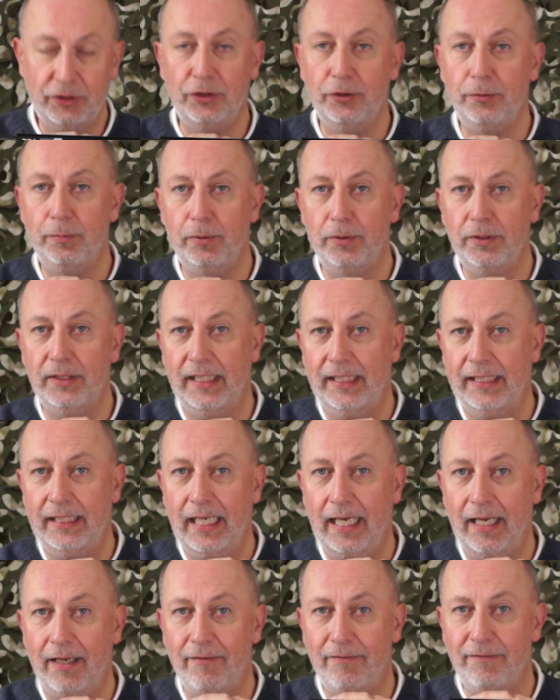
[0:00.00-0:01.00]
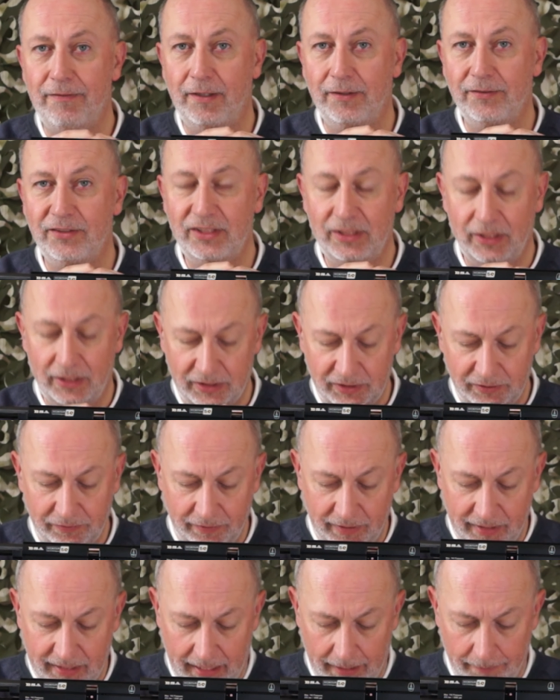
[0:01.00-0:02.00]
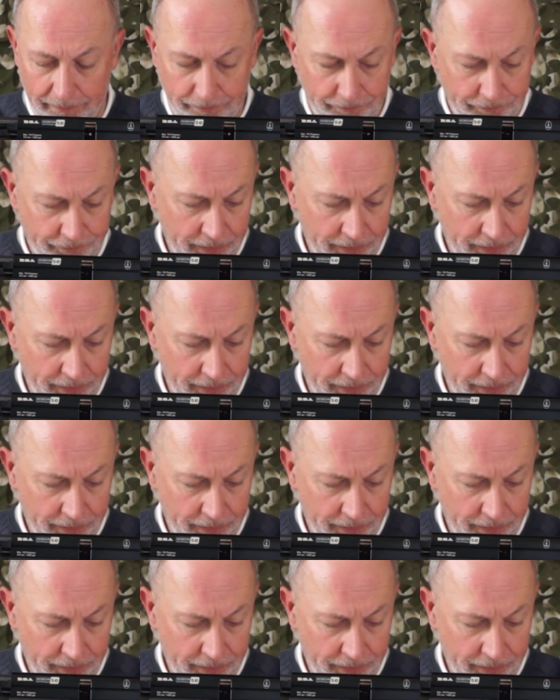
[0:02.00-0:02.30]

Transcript: 2.8 out of 5 stars for that.